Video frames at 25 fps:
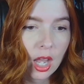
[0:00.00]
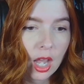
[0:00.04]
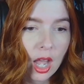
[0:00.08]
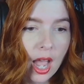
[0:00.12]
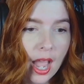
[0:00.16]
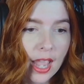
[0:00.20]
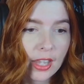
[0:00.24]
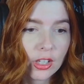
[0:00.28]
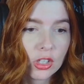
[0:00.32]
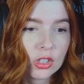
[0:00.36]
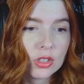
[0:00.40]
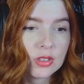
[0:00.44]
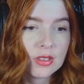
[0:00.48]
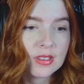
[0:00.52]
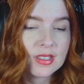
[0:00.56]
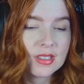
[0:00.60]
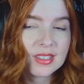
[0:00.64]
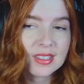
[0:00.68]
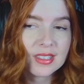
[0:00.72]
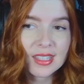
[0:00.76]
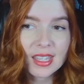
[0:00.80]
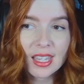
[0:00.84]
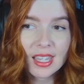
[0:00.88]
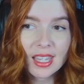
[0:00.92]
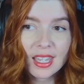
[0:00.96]
I could
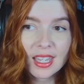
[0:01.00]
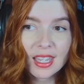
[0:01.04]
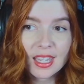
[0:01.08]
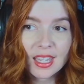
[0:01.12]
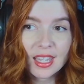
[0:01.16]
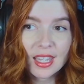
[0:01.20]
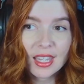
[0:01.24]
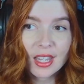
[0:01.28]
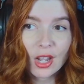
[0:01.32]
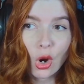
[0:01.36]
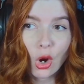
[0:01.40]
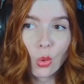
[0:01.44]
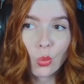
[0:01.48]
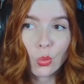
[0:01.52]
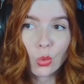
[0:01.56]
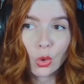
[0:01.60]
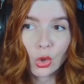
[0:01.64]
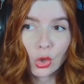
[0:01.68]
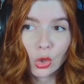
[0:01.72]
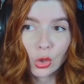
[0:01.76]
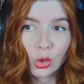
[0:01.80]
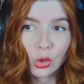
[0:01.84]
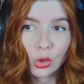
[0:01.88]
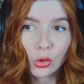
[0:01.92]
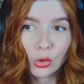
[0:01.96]
see a
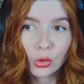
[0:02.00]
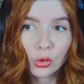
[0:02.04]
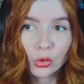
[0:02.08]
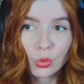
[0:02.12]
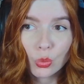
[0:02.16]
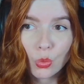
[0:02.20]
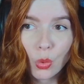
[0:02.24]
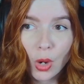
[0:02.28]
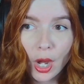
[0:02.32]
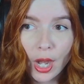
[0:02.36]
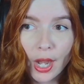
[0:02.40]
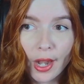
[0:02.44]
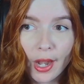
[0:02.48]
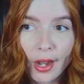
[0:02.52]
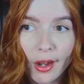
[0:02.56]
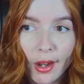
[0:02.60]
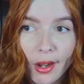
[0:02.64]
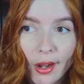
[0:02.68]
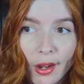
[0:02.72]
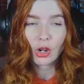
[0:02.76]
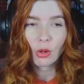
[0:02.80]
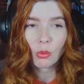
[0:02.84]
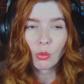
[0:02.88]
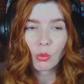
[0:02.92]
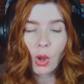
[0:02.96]
world
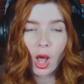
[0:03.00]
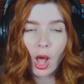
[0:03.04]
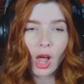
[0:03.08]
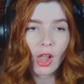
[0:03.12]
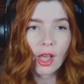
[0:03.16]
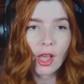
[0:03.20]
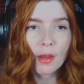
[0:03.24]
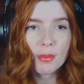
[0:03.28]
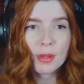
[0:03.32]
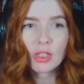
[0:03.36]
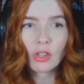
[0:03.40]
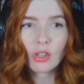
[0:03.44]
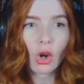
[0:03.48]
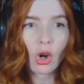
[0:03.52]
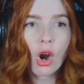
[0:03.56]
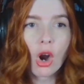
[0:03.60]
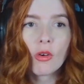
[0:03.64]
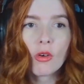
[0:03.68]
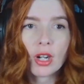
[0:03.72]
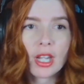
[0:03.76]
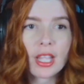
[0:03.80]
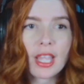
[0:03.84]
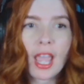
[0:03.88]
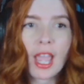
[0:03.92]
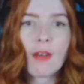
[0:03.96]
where, well, I mean, there
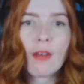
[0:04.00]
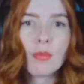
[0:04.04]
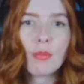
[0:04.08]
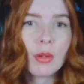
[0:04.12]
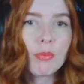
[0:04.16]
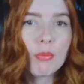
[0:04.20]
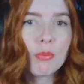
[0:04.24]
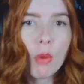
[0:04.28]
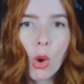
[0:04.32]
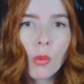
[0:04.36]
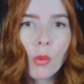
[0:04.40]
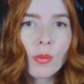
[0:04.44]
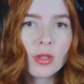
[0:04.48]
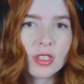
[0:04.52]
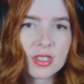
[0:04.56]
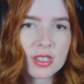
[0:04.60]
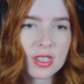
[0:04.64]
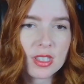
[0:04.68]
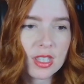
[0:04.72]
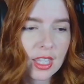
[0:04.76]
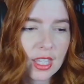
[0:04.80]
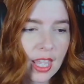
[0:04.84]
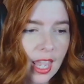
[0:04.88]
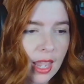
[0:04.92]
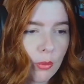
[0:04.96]
already have been moments in
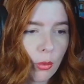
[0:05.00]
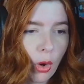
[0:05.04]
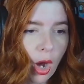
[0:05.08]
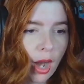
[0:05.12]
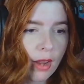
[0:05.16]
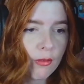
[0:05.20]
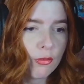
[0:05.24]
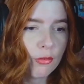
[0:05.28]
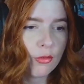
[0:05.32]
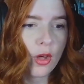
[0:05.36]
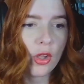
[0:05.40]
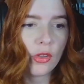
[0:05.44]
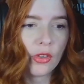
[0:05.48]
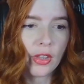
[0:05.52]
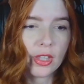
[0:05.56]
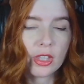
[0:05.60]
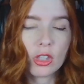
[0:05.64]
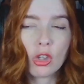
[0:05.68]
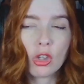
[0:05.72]
the game where I felt like